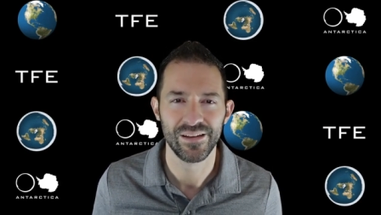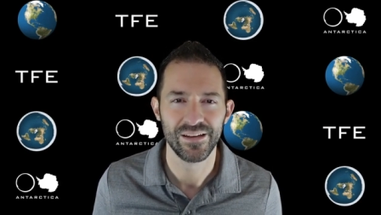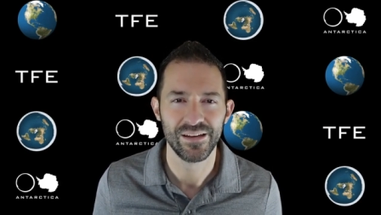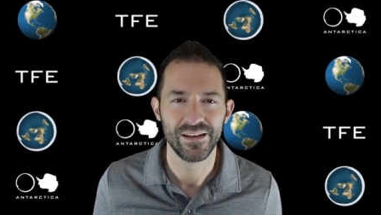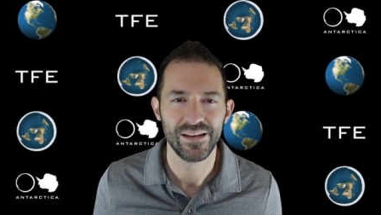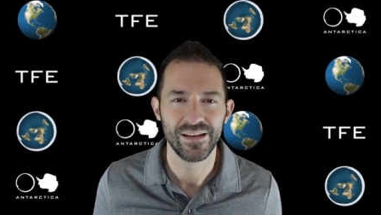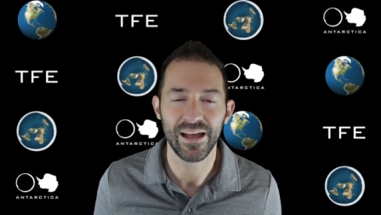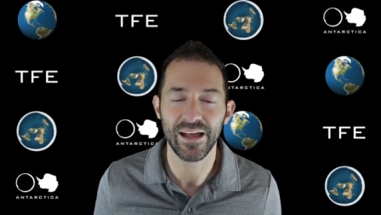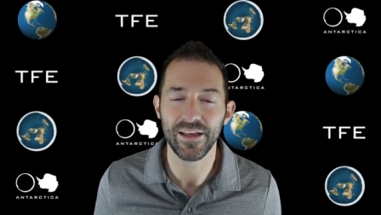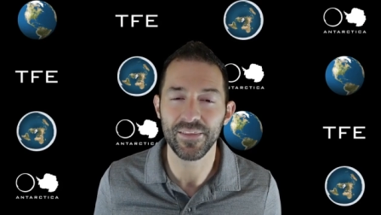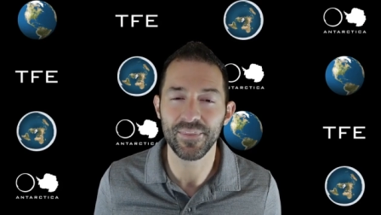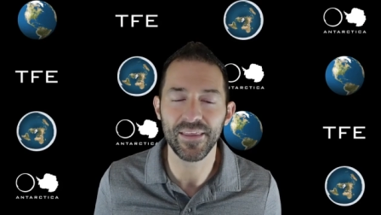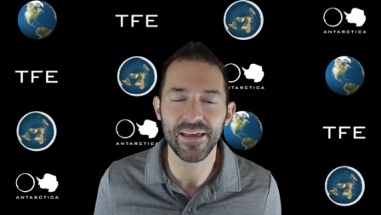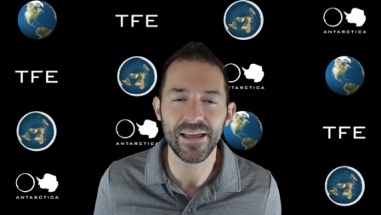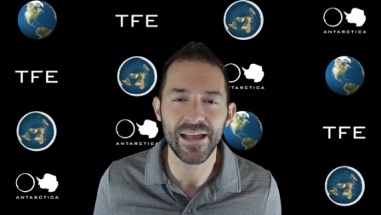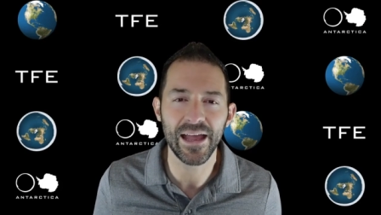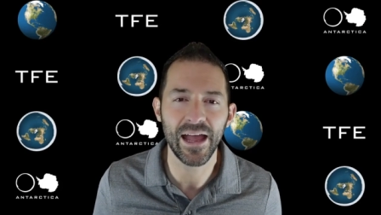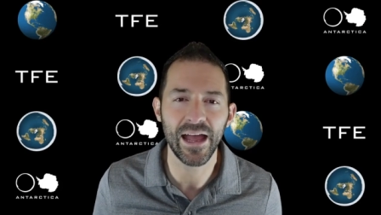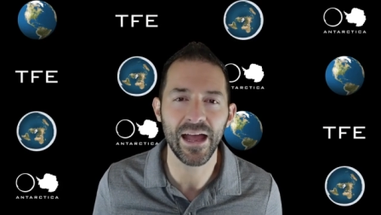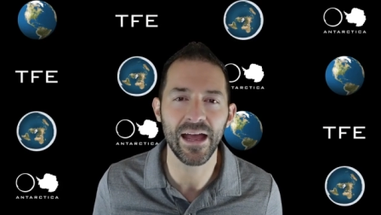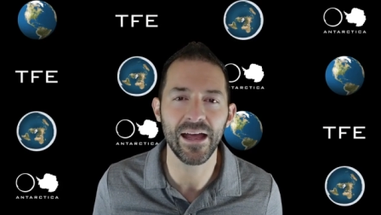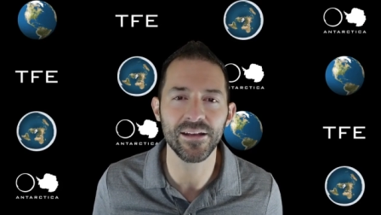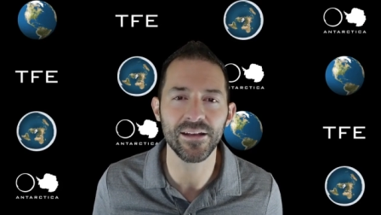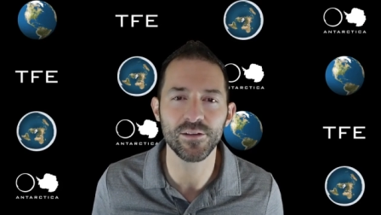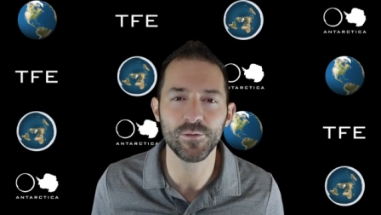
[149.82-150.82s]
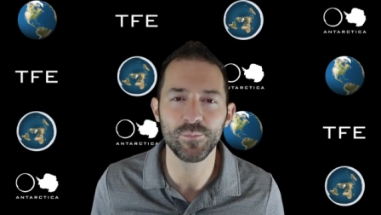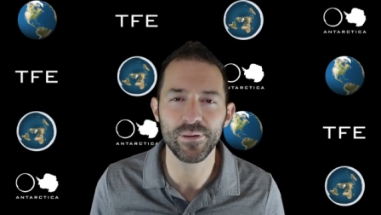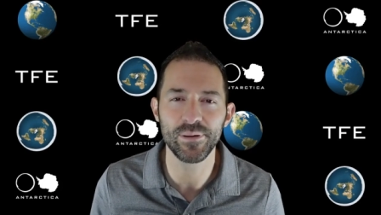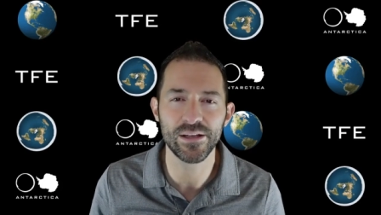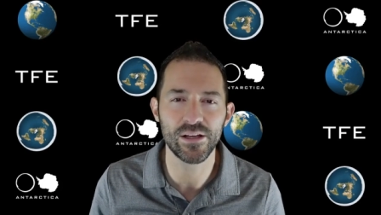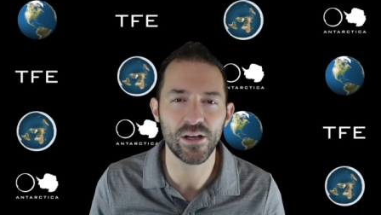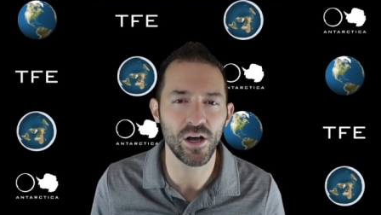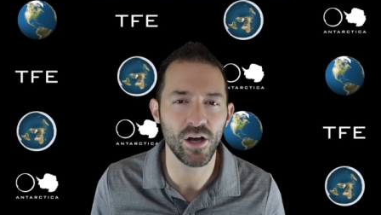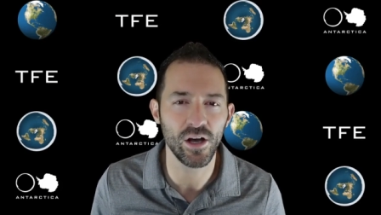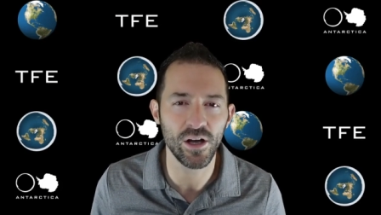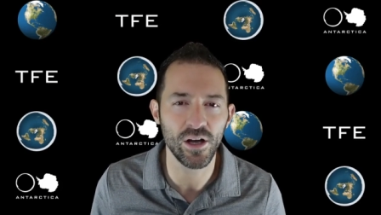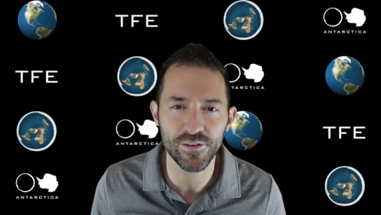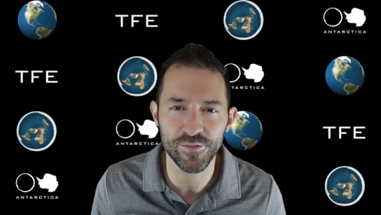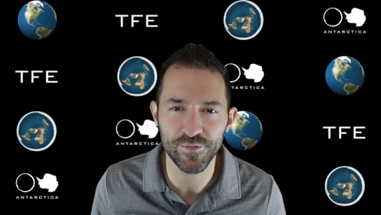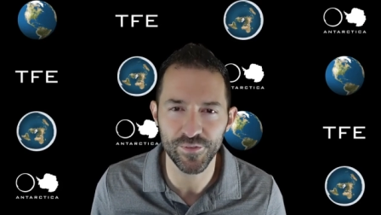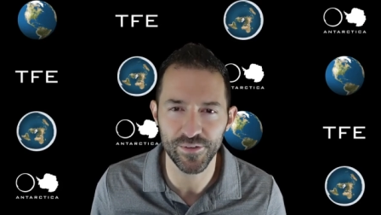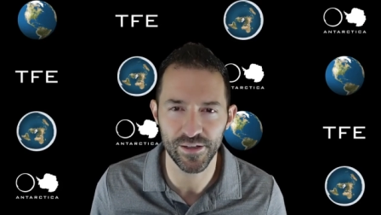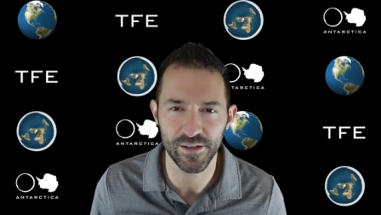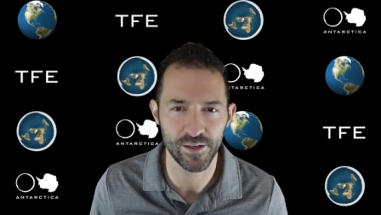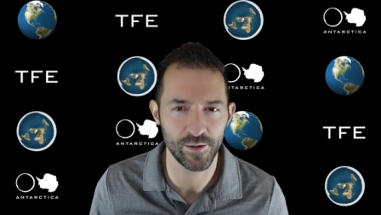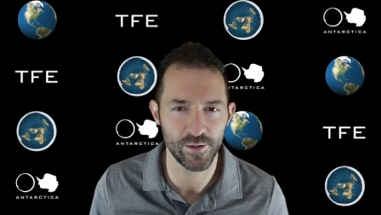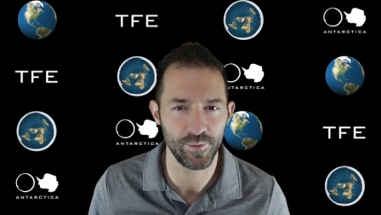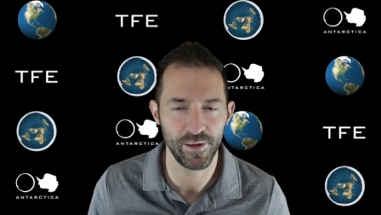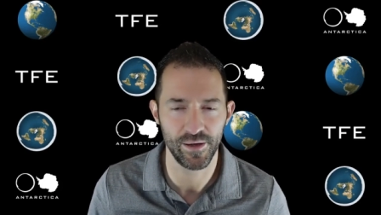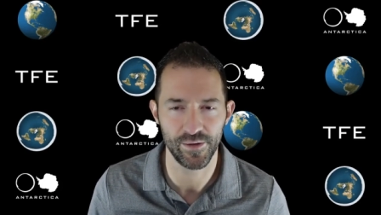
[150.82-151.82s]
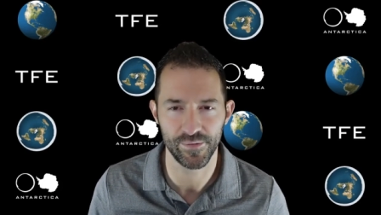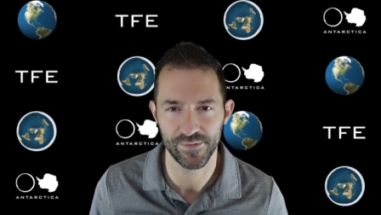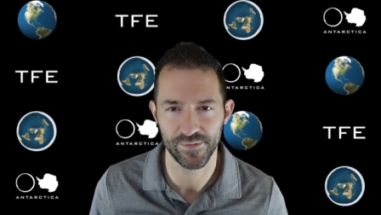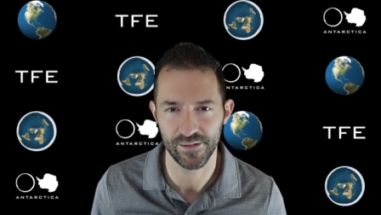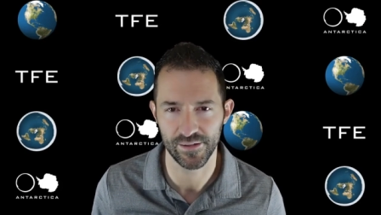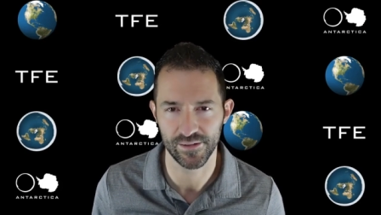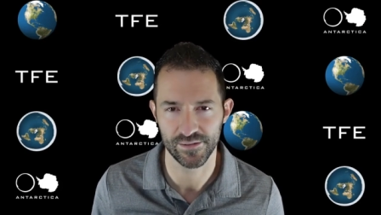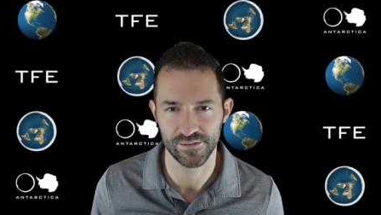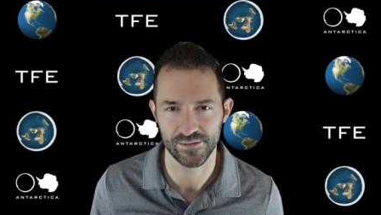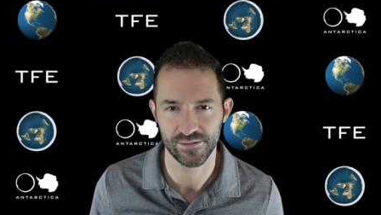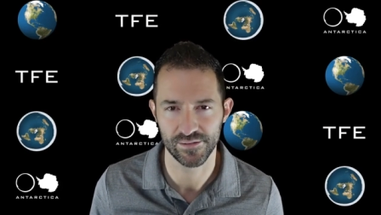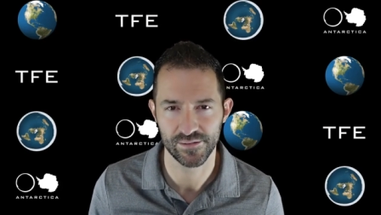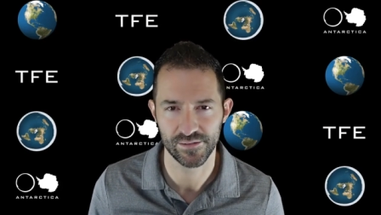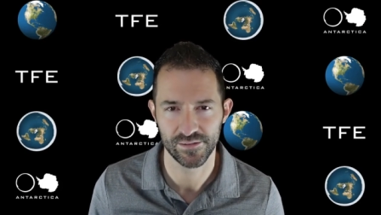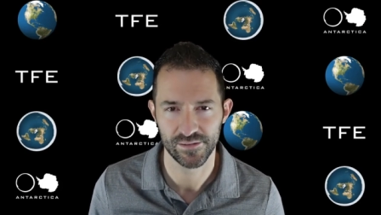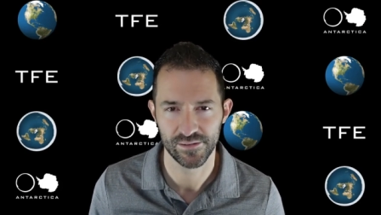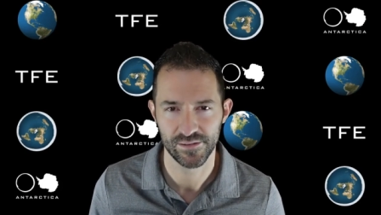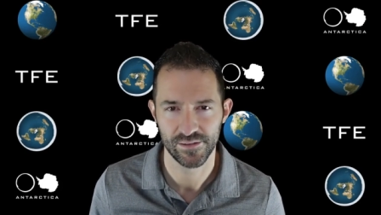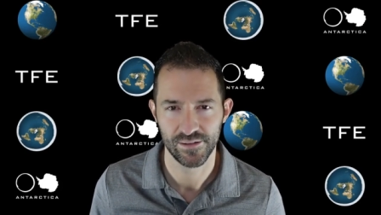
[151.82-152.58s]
And they had to be confident about this